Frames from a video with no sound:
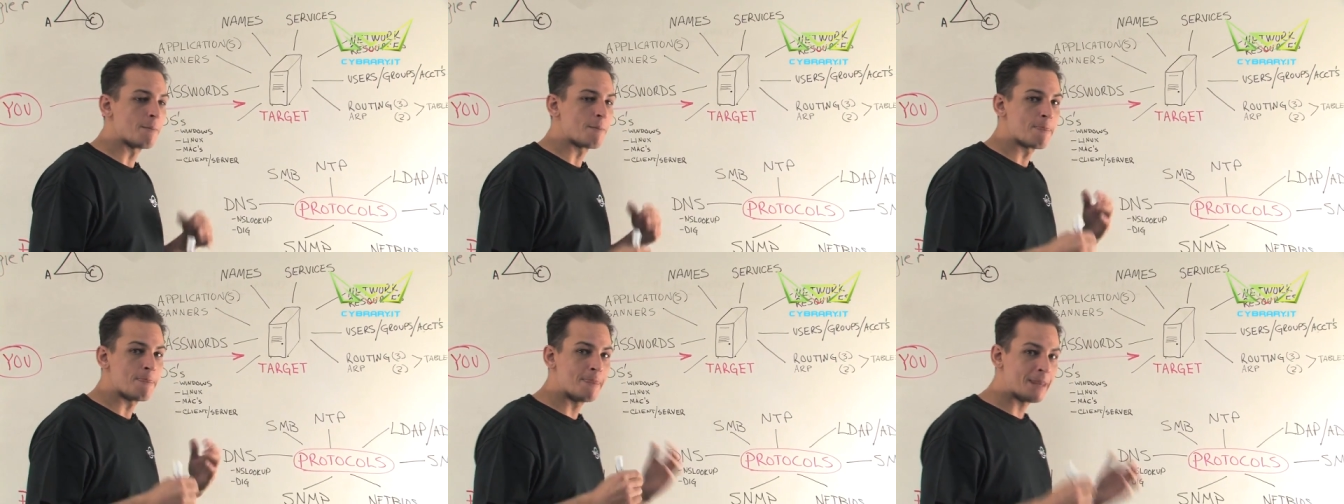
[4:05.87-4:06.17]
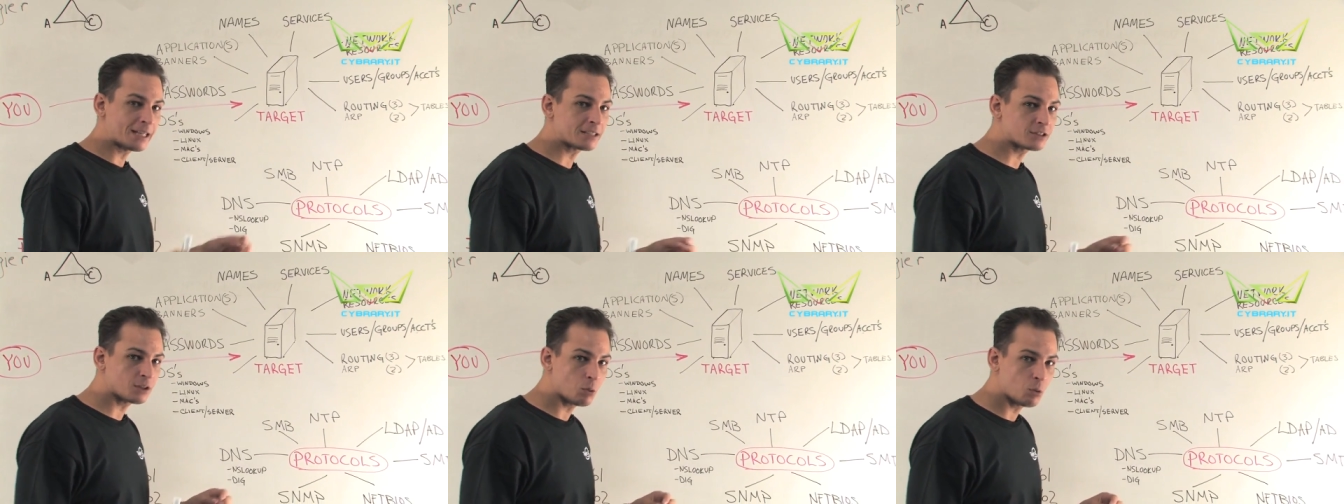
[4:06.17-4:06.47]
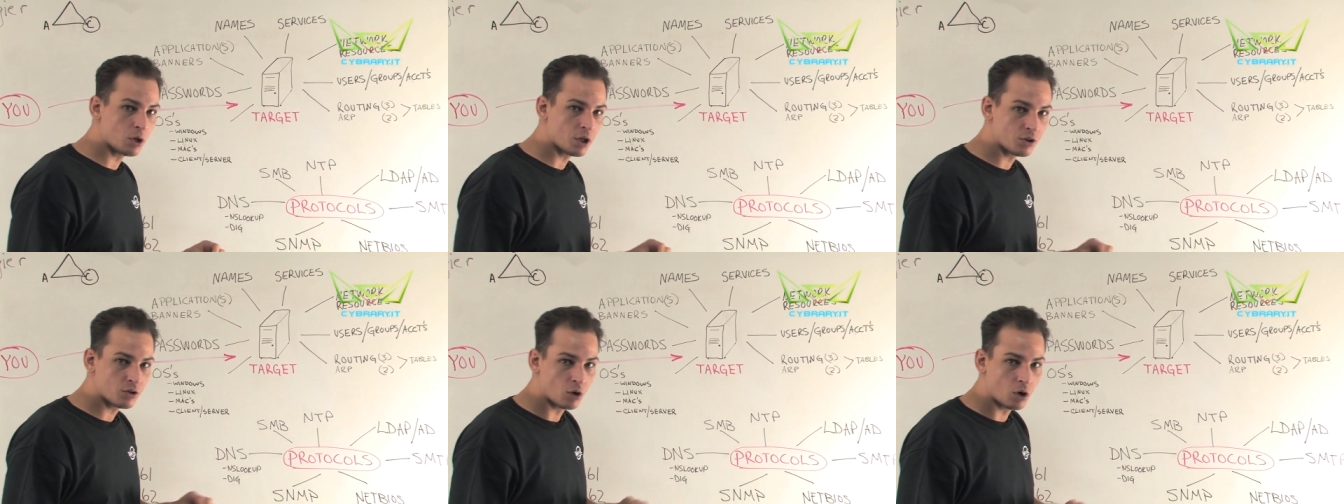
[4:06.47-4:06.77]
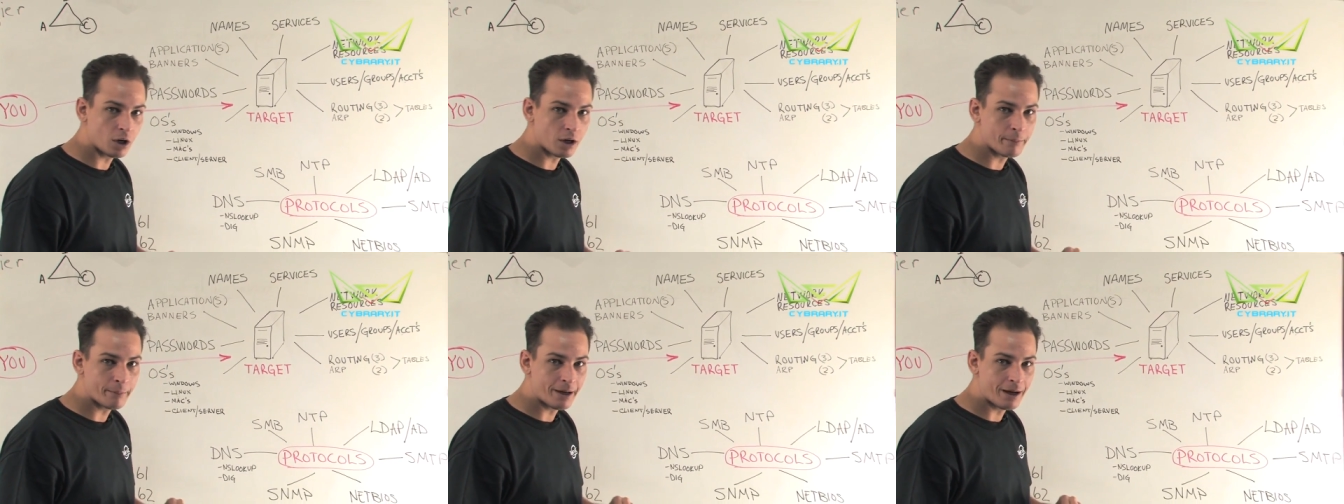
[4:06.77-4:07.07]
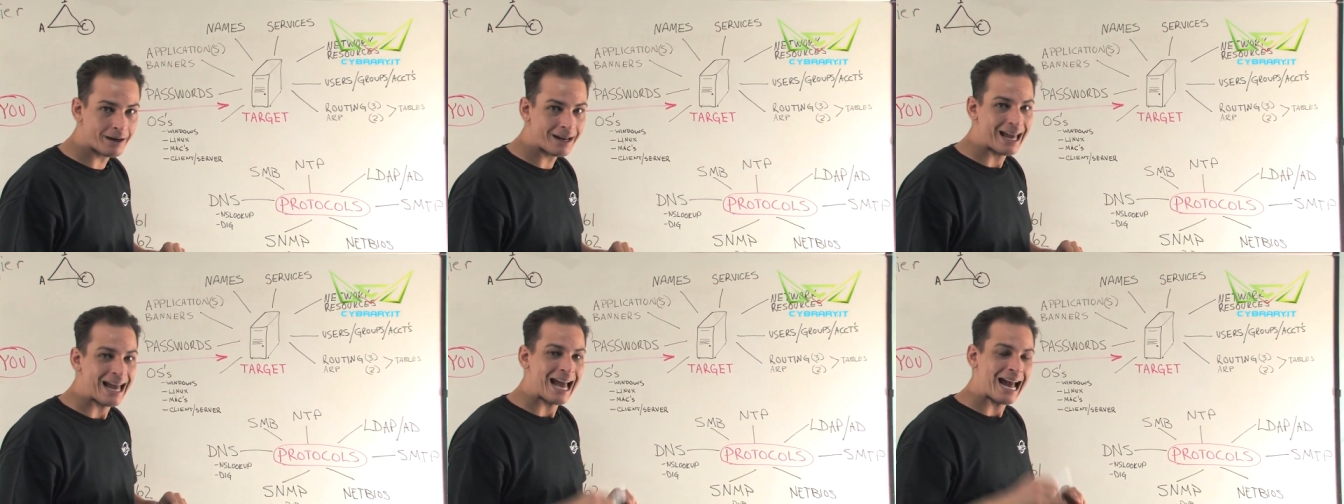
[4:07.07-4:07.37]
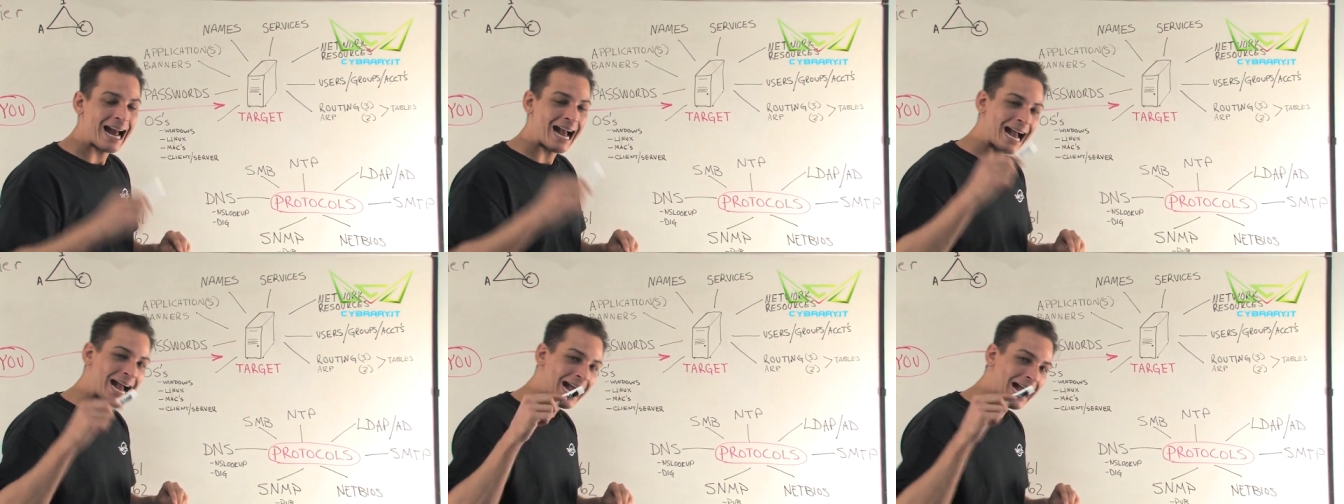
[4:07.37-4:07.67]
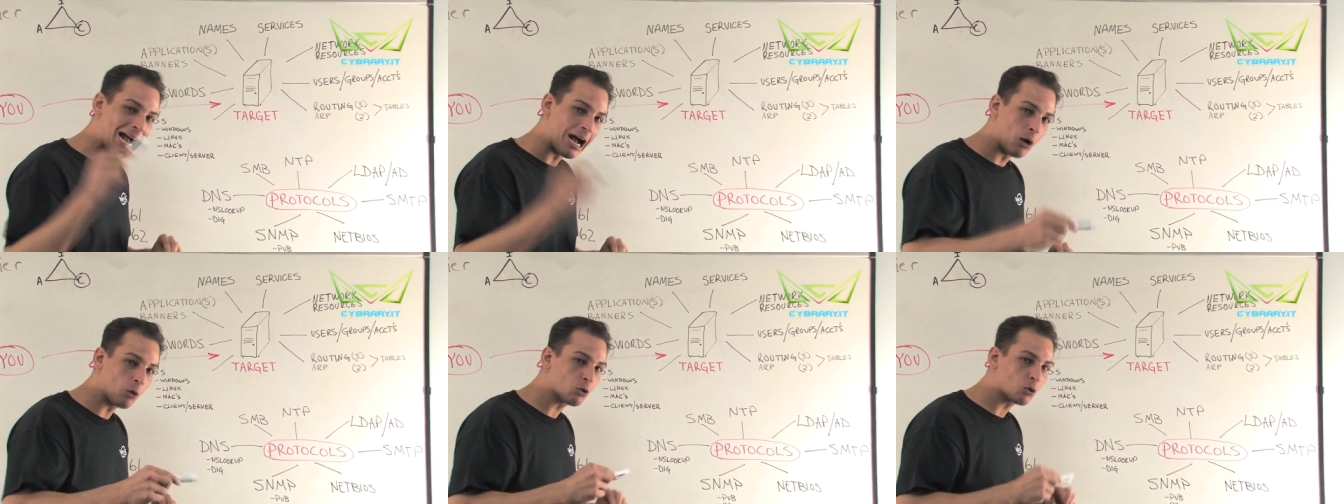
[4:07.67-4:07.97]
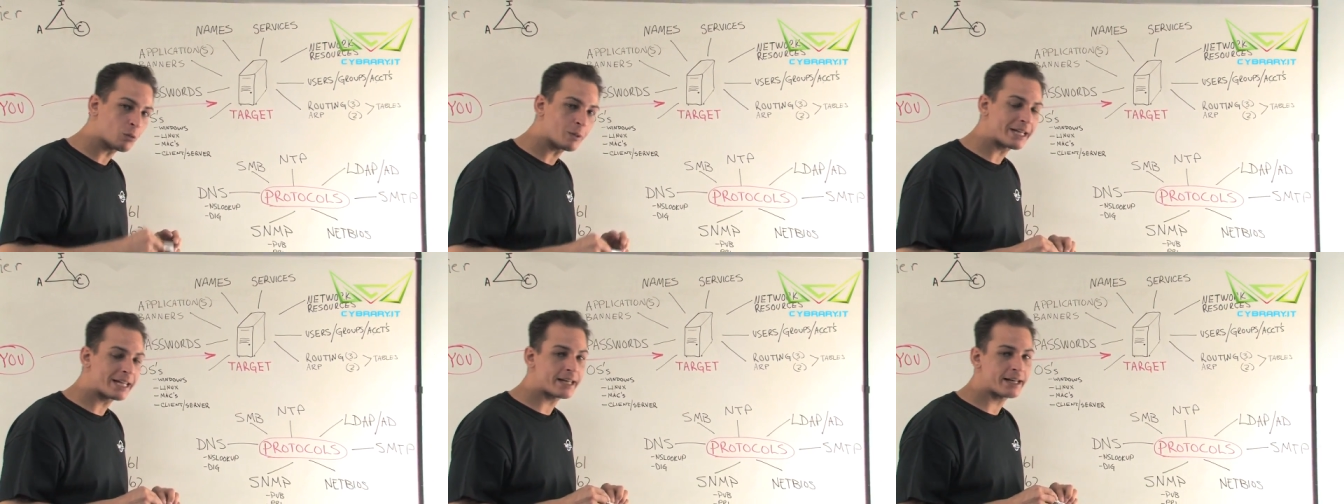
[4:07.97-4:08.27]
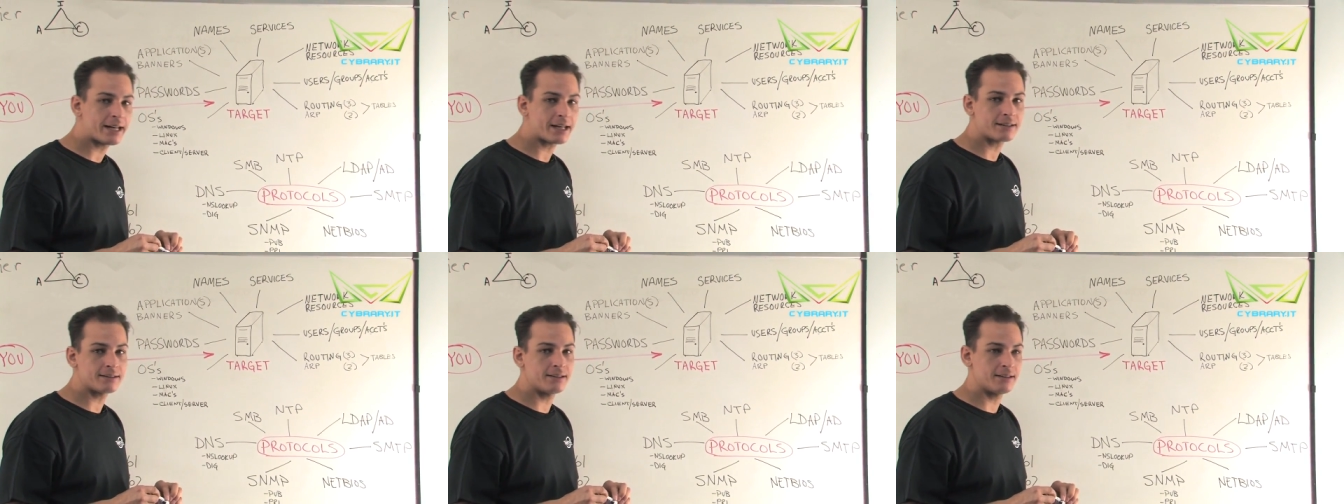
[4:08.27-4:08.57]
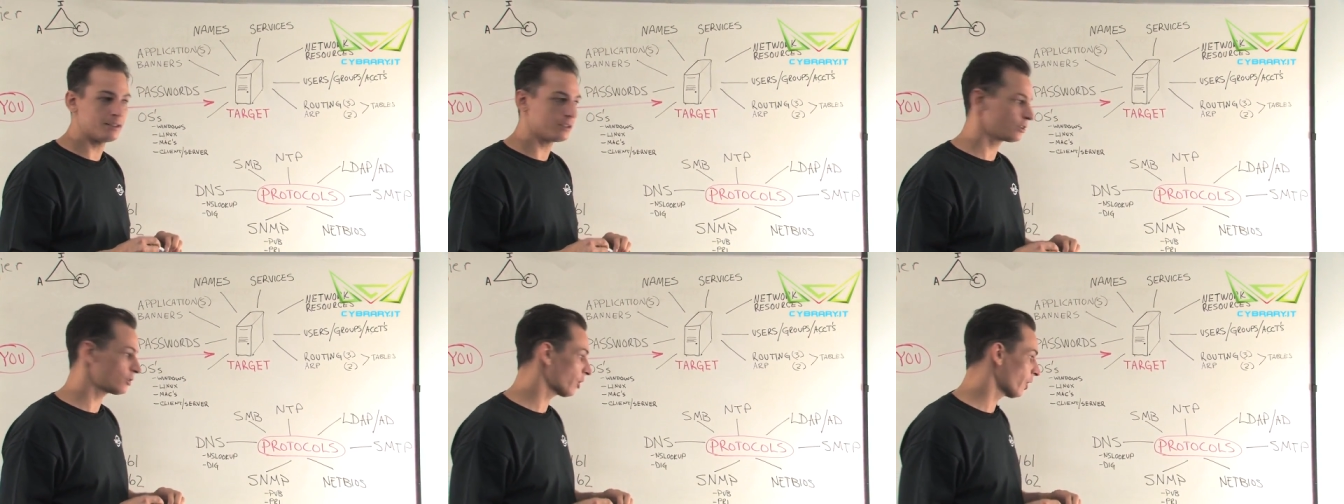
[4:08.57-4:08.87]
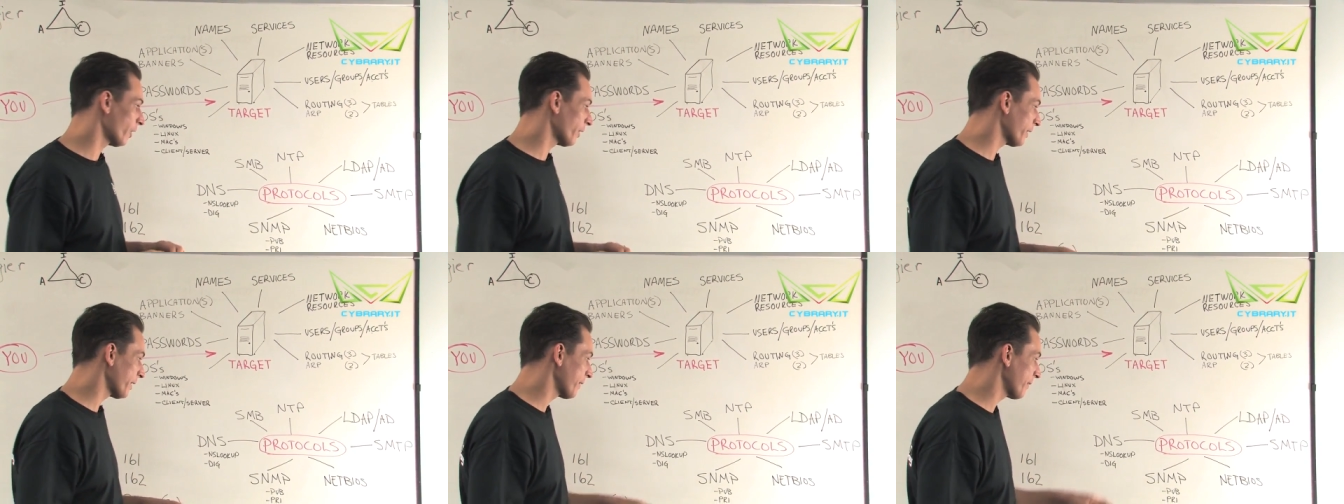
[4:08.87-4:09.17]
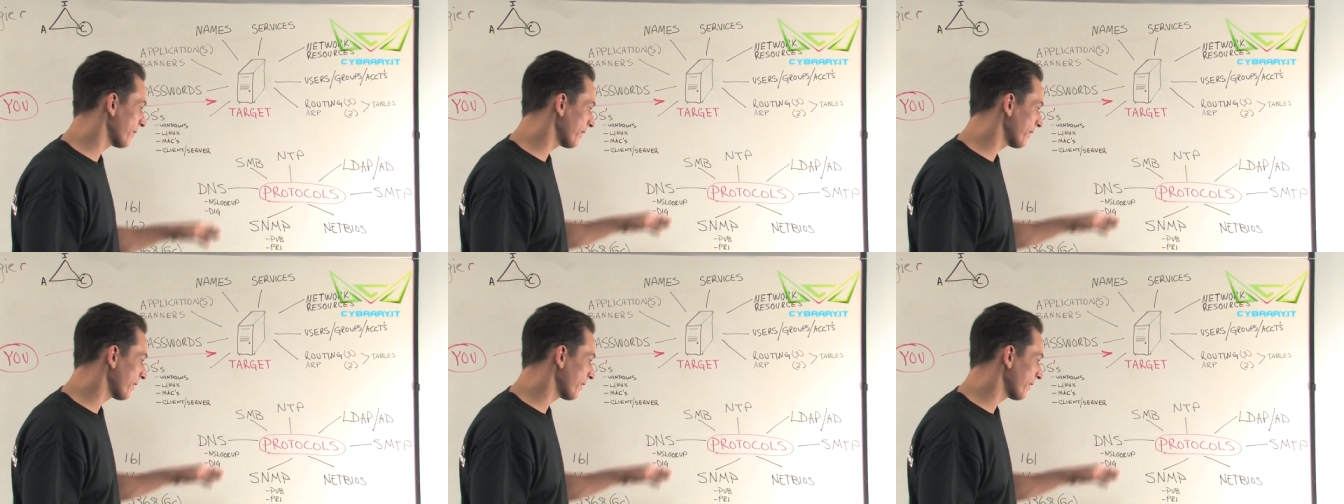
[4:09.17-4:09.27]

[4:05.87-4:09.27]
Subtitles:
Next, I want to talk about how do we connect to this target,